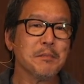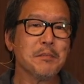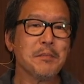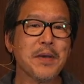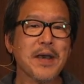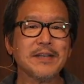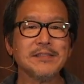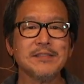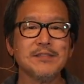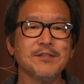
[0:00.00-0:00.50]

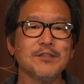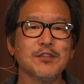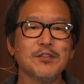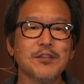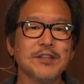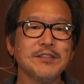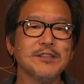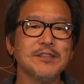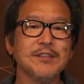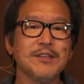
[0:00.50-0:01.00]
passive
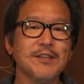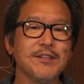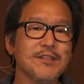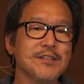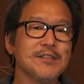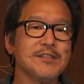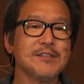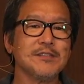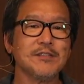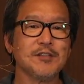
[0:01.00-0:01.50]

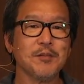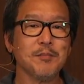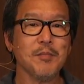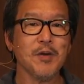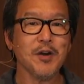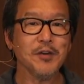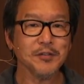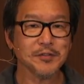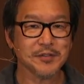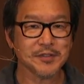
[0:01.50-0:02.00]
aggressiveness the
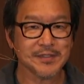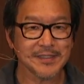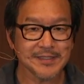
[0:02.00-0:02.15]
most,